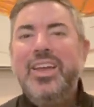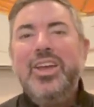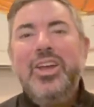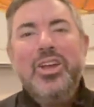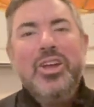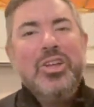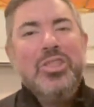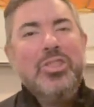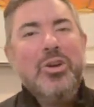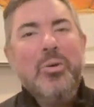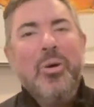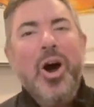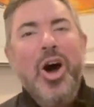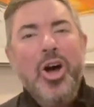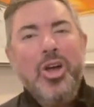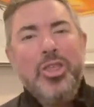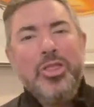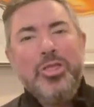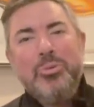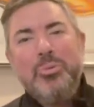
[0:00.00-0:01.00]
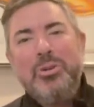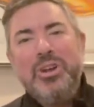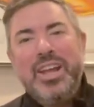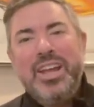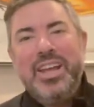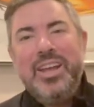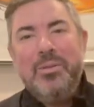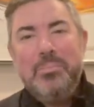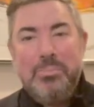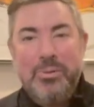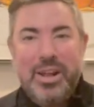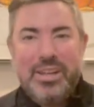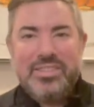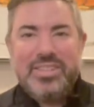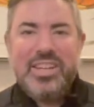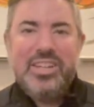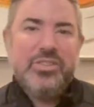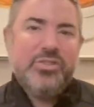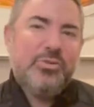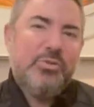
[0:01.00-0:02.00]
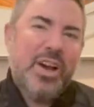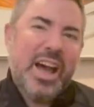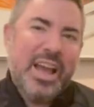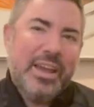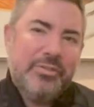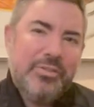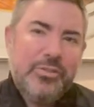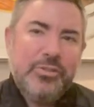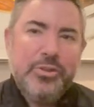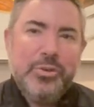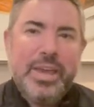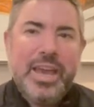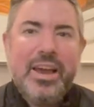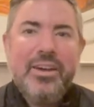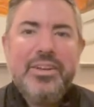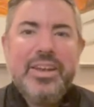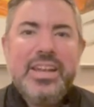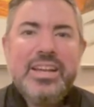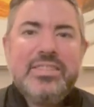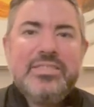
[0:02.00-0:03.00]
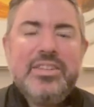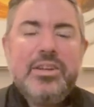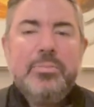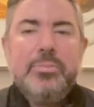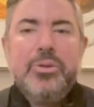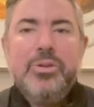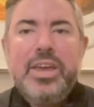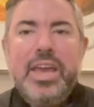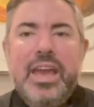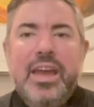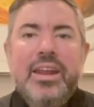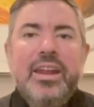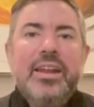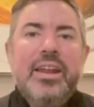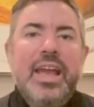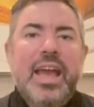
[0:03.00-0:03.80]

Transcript: Though all 3 presidents, 5 if you count Nixon and Buchanan,